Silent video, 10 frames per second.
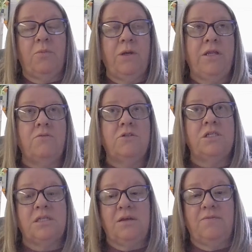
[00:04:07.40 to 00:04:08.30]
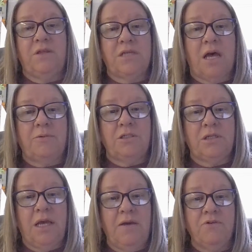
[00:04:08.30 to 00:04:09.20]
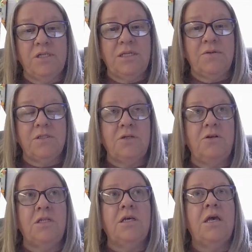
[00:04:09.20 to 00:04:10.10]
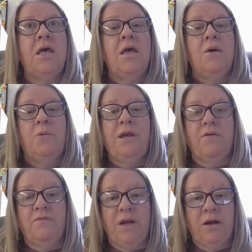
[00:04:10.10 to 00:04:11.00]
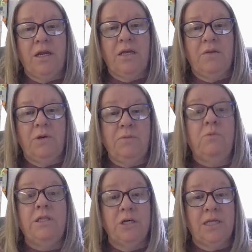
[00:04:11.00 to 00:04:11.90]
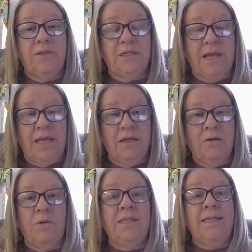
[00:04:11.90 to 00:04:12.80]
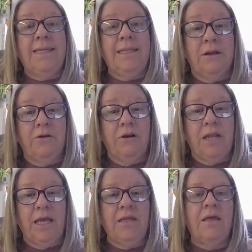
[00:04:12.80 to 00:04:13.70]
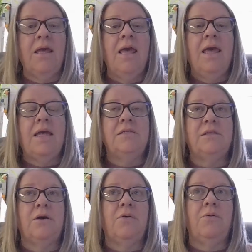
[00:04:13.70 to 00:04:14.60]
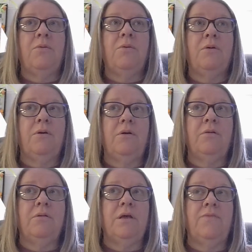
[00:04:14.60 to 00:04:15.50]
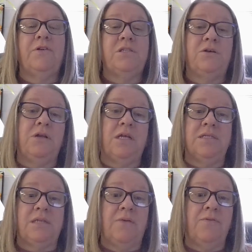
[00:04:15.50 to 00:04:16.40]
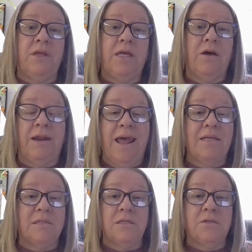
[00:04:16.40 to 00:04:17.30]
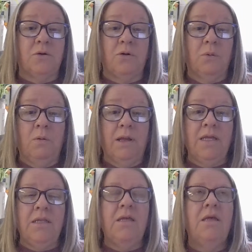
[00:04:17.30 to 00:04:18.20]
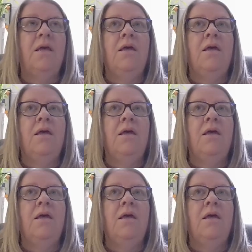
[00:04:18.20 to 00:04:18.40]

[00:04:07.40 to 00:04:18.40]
we don't just give this option to every single student. We look at the data, we lean in on our data. And so if a student is definitely on an access score of 1,